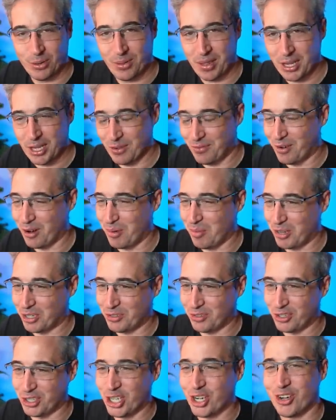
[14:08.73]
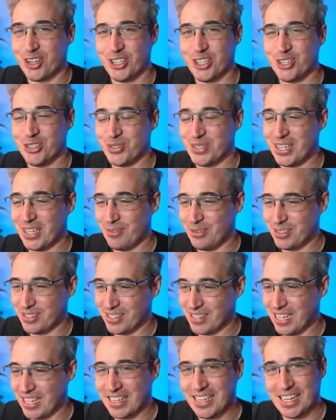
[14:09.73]
Thank you very much for sharing those. That was
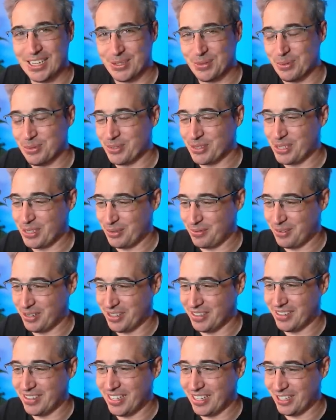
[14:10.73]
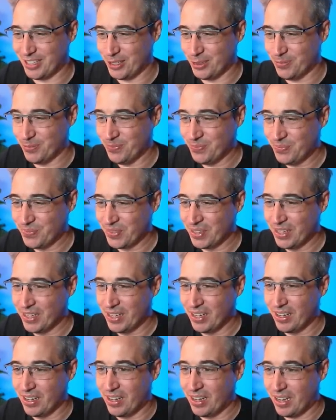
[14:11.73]
that last one was a lot of fun. Thank you.
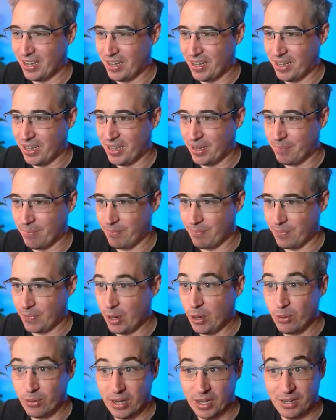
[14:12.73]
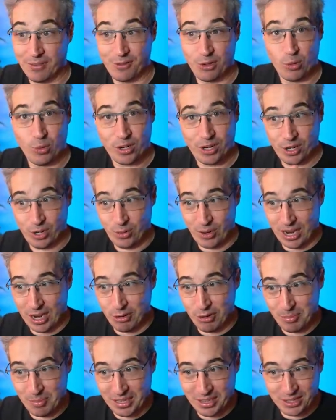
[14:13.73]
Um, oh, and if you want to know how
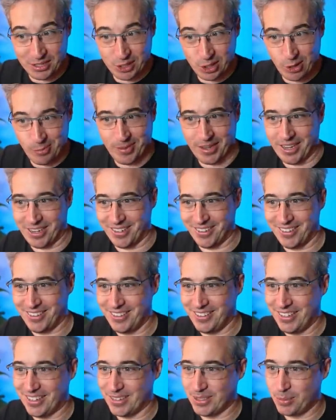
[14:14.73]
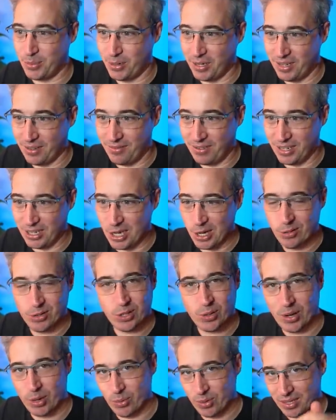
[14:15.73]
he made the snowman, he has put a video,
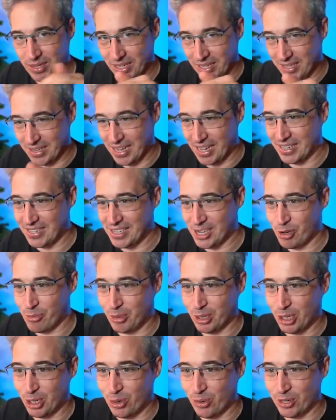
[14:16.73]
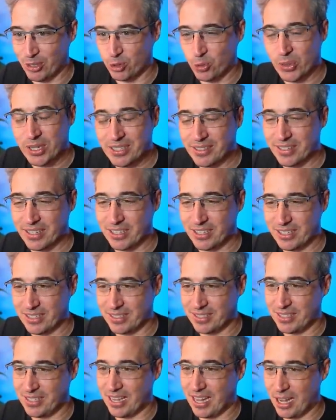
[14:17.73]
so I will link that down below as well, and you can
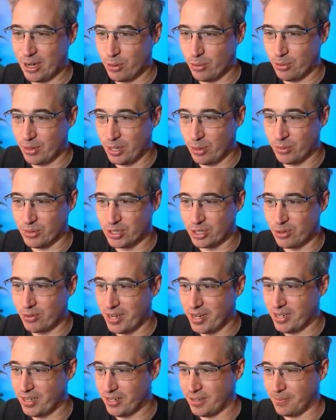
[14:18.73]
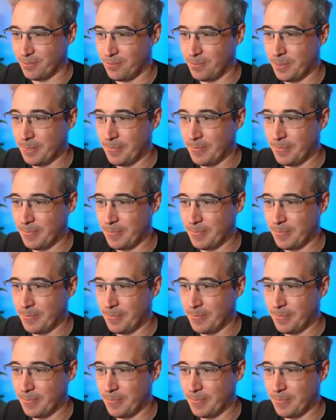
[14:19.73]
see how it was created.